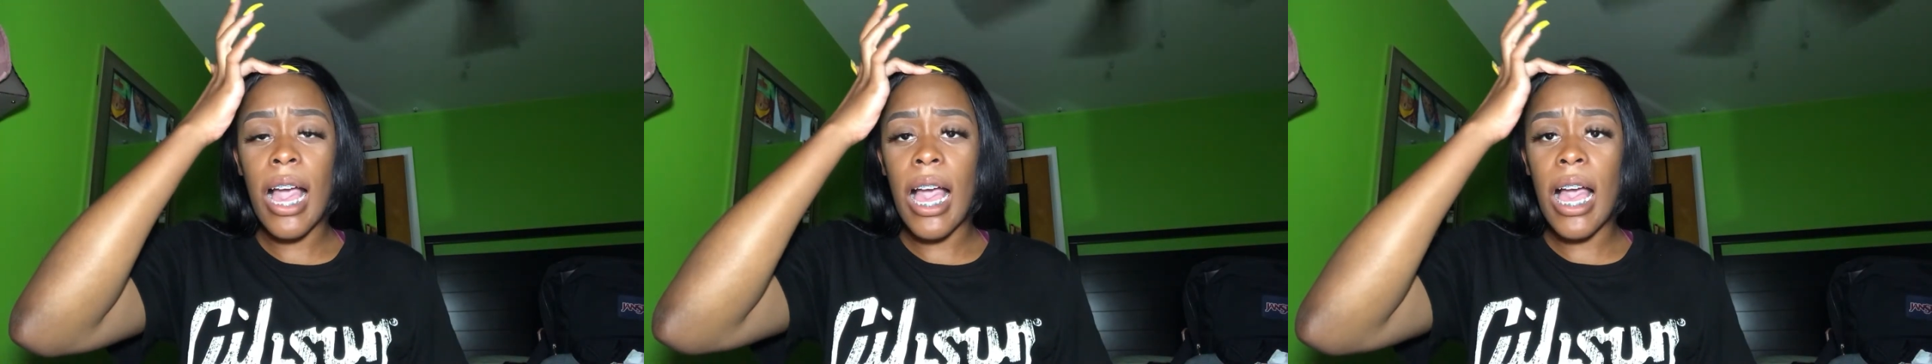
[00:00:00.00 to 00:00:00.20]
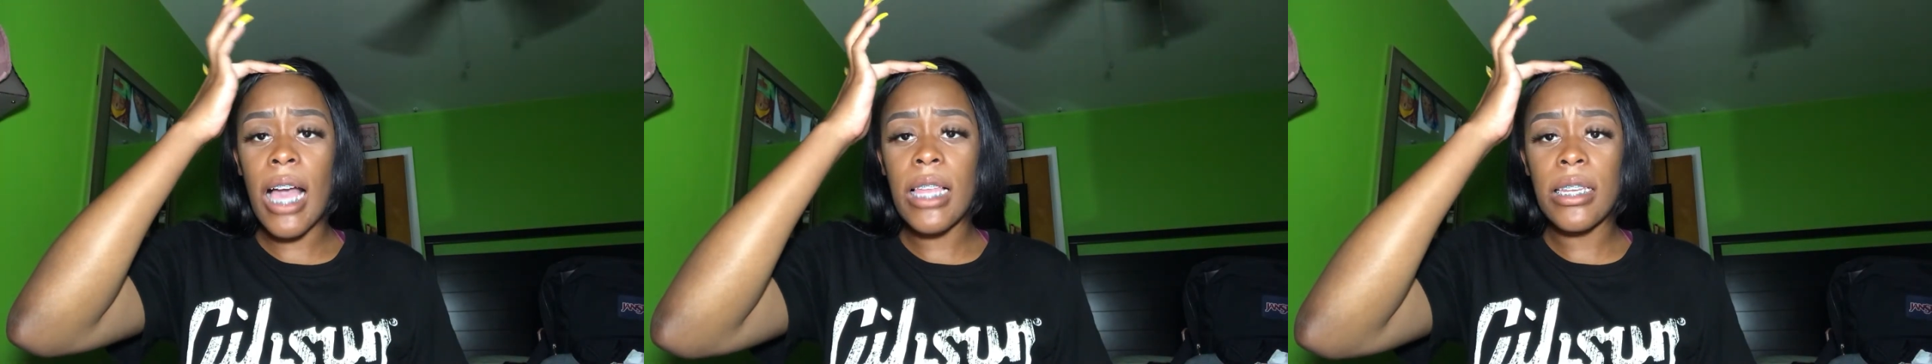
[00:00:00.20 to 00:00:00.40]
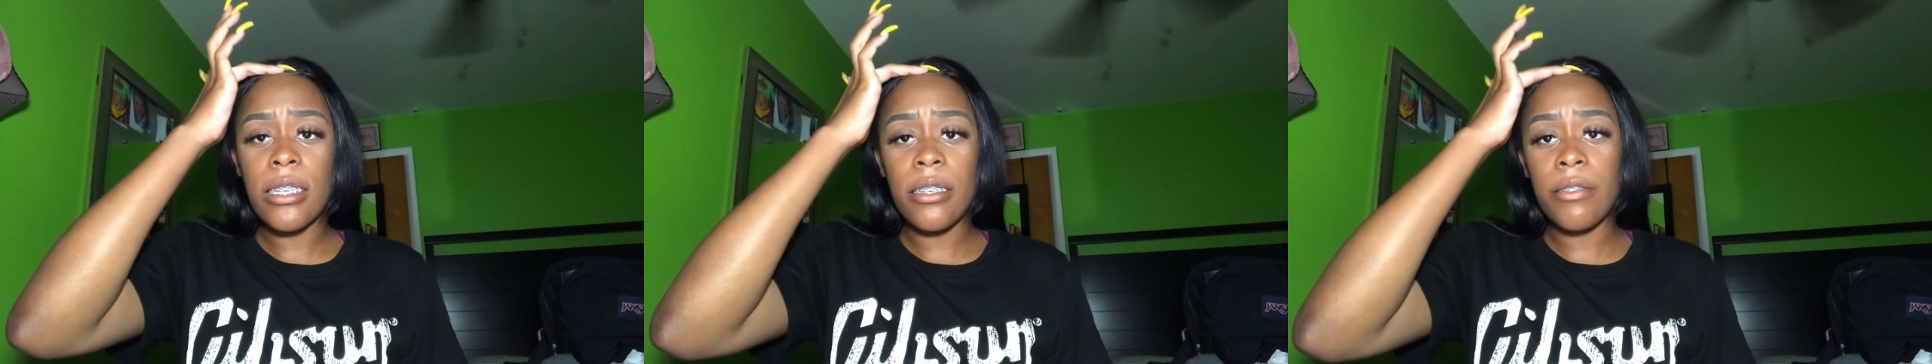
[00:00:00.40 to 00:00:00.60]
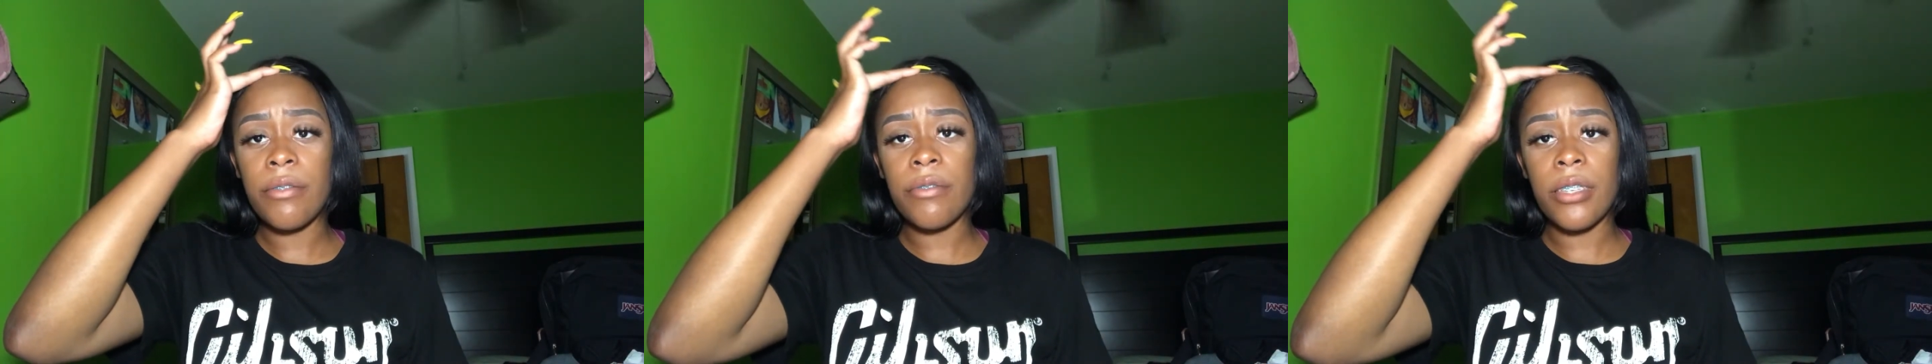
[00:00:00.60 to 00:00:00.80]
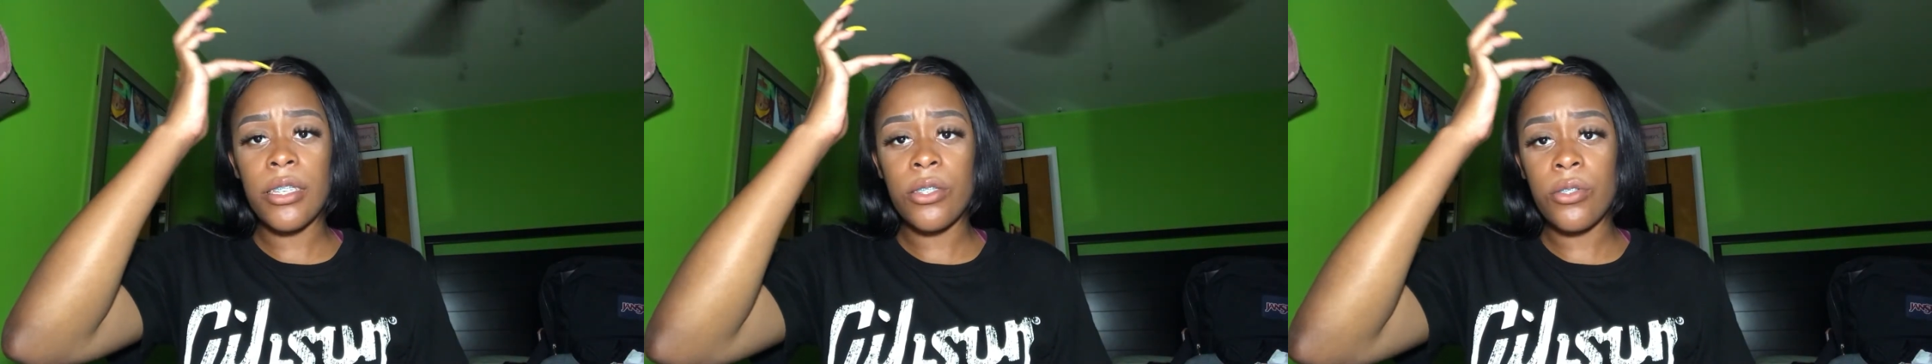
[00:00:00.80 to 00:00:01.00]
I live
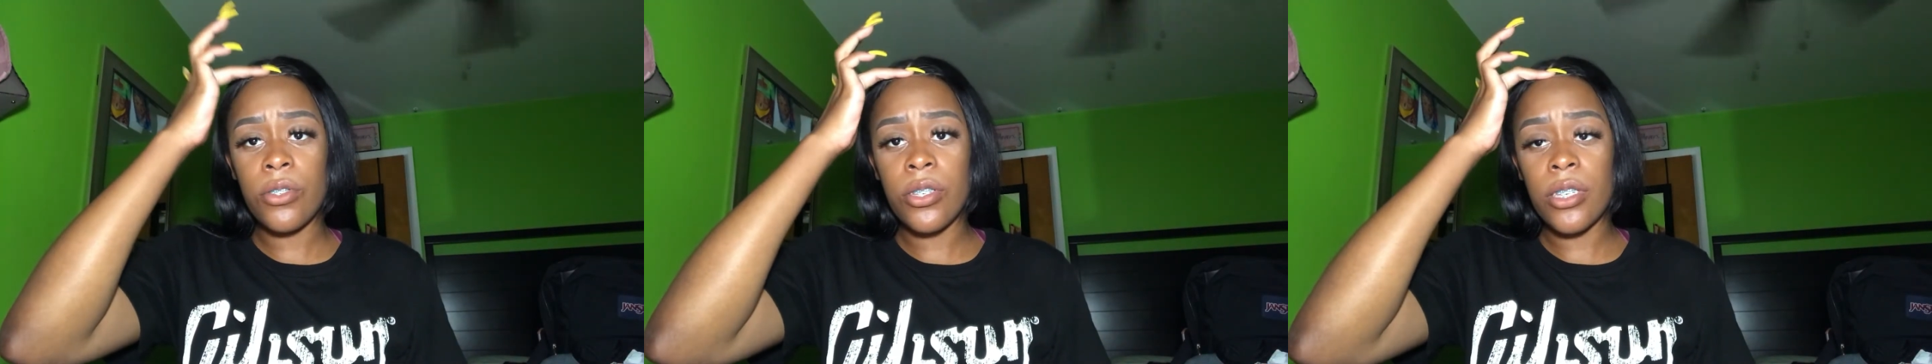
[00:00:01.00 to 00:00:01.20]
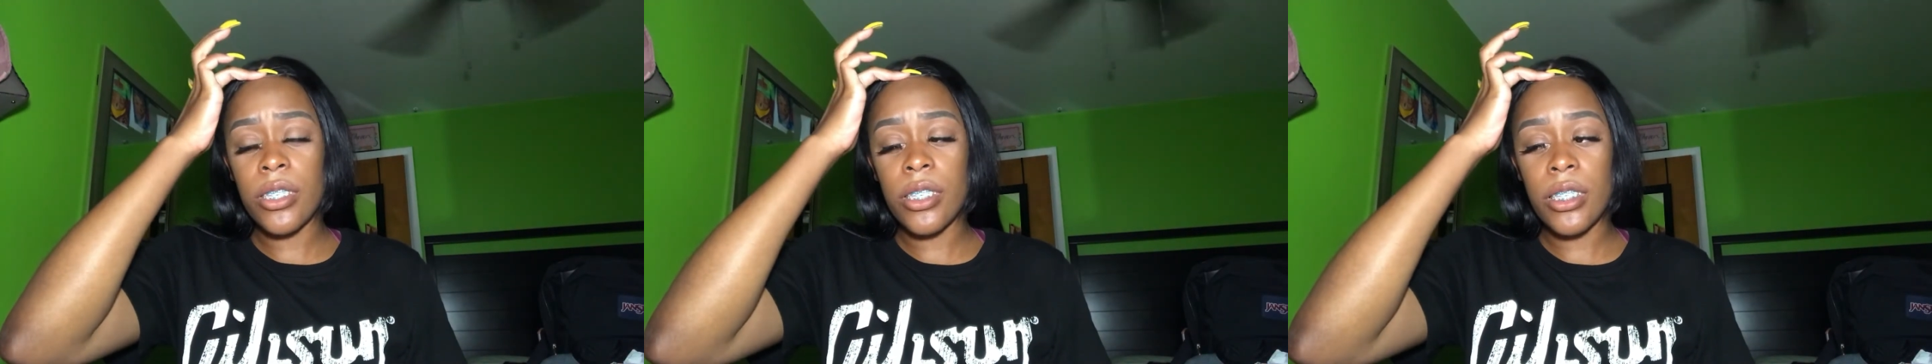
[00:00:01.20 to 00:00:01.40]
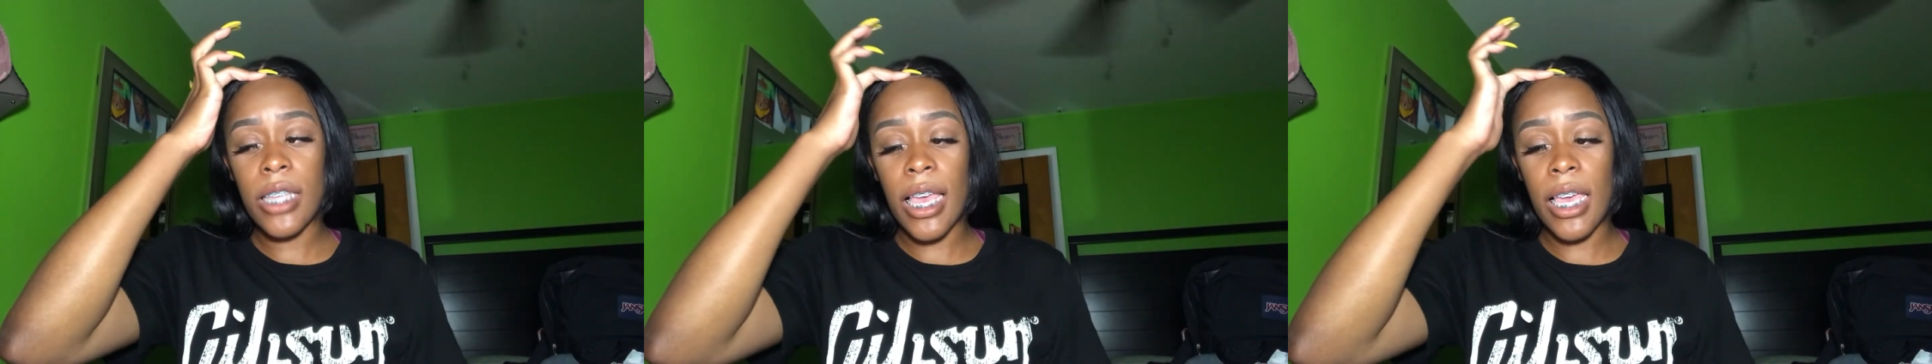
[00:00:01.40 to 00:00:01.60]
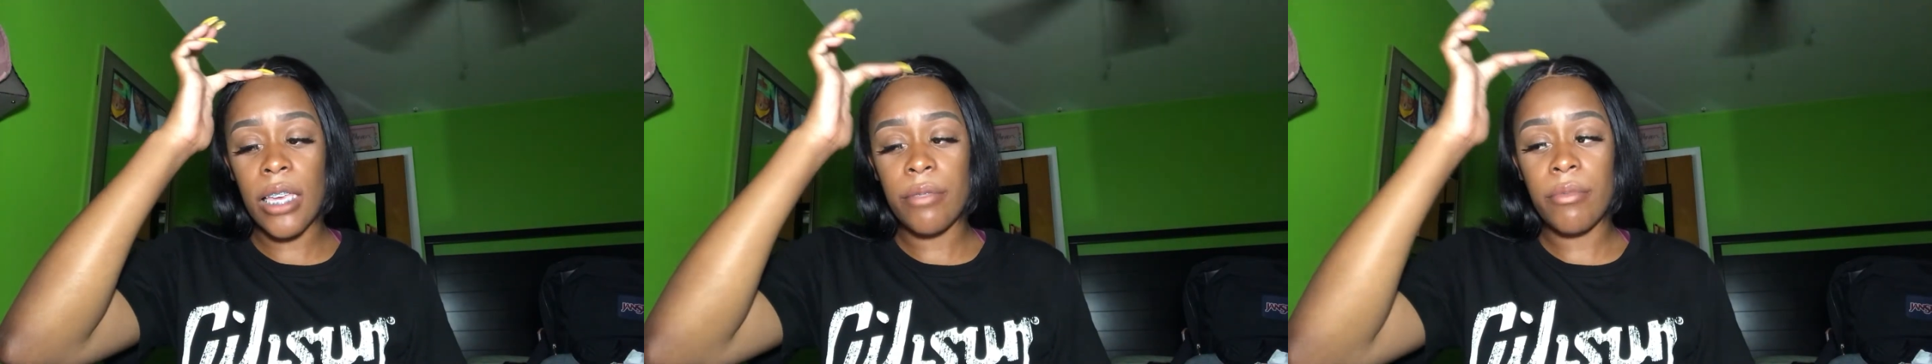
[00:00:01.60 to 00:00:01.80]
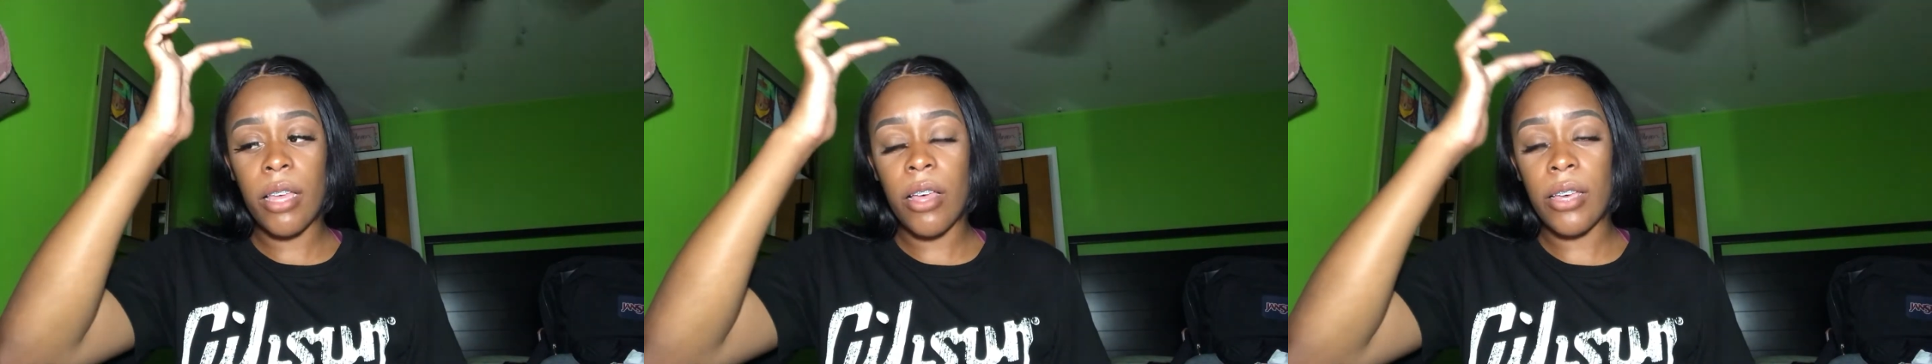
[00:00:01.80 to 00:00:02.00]
in New York
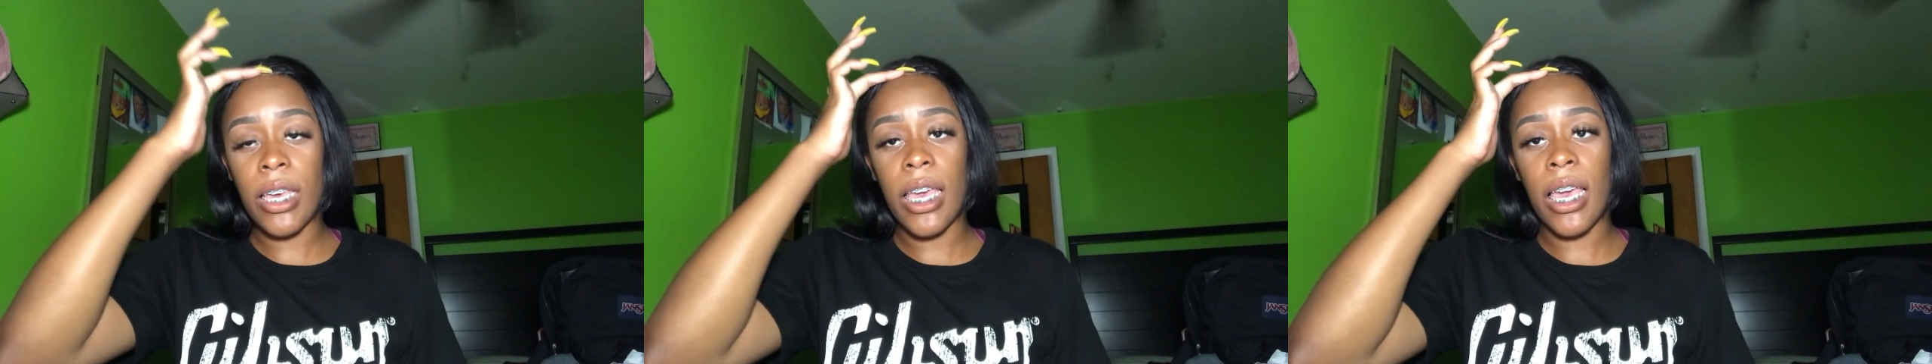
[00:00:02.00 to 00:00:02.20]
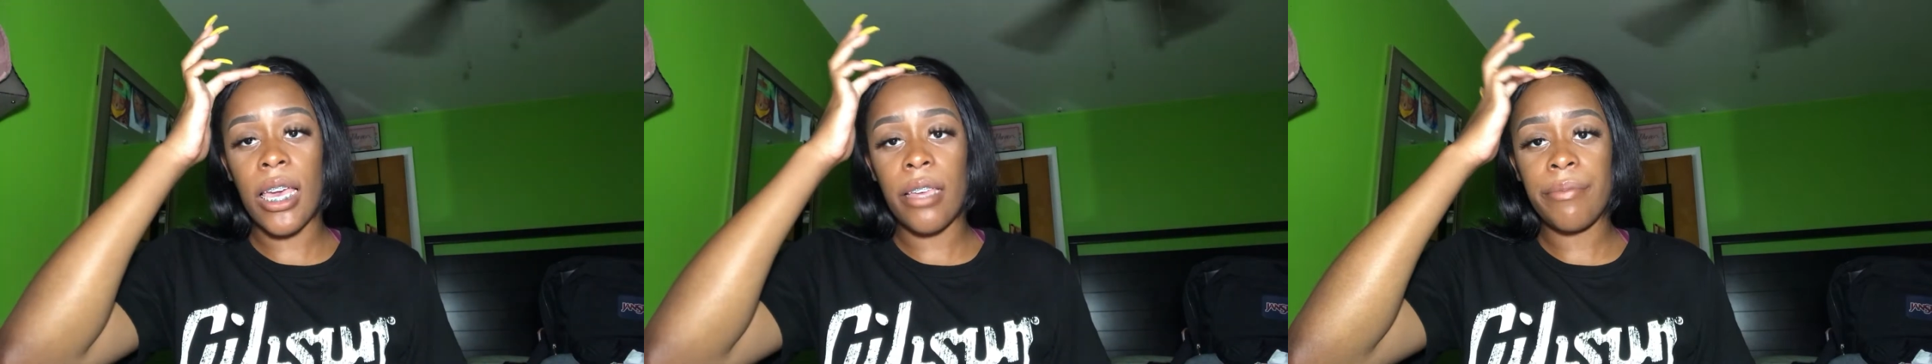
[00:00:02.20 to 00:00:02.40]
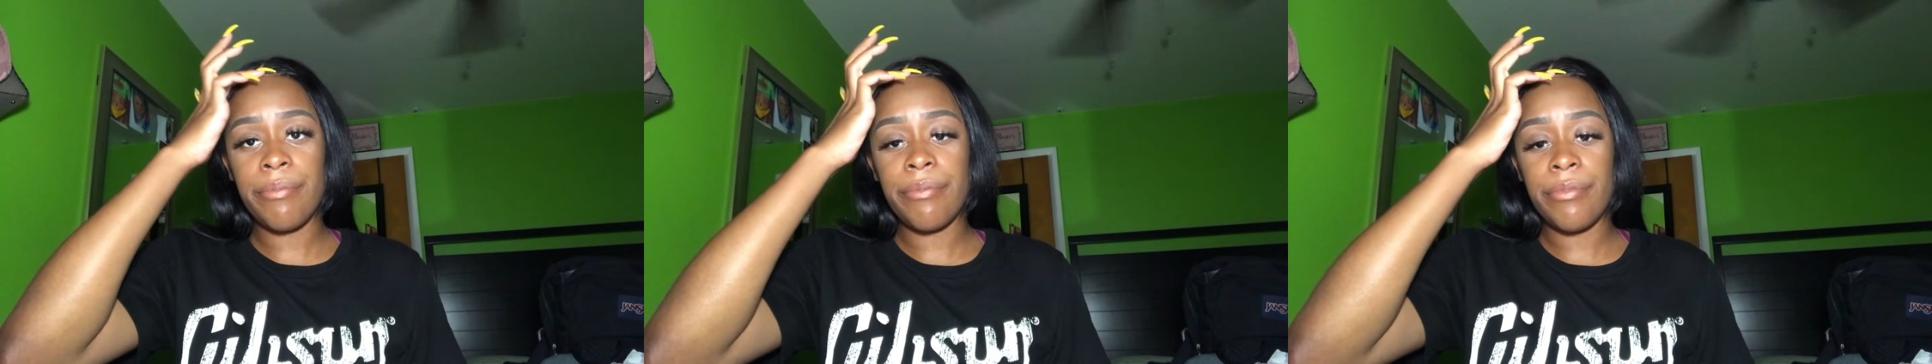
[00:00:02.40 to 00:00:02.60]
State, okay?